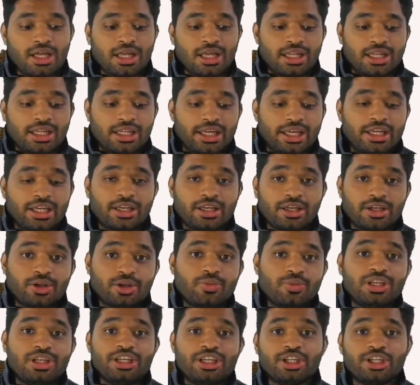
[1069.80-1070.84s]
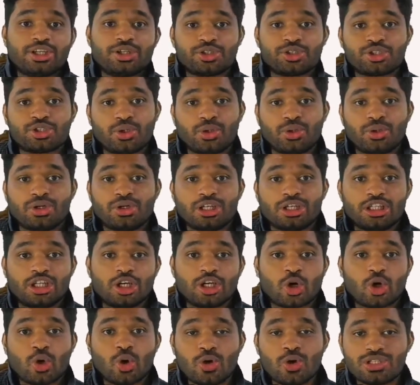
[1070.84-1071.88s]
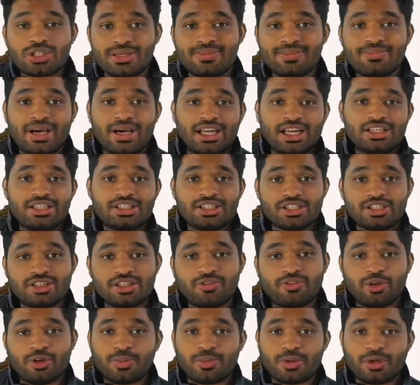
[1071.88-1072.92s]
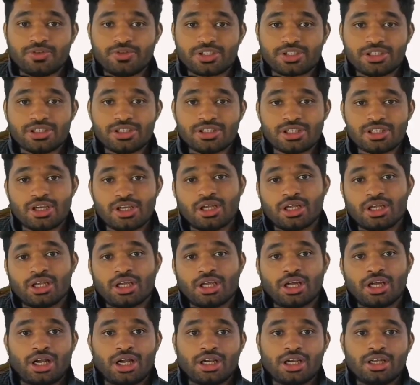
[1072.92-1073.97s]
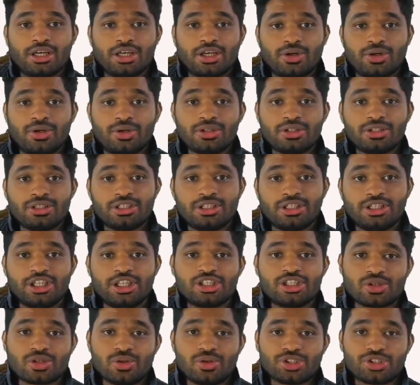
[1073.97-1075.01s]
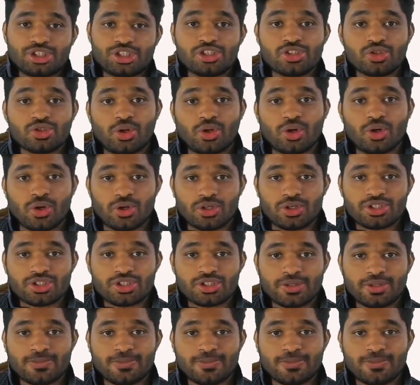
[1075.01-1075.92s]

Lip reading: then you will need to show the closing balances of your provisions under your disclosures or notes.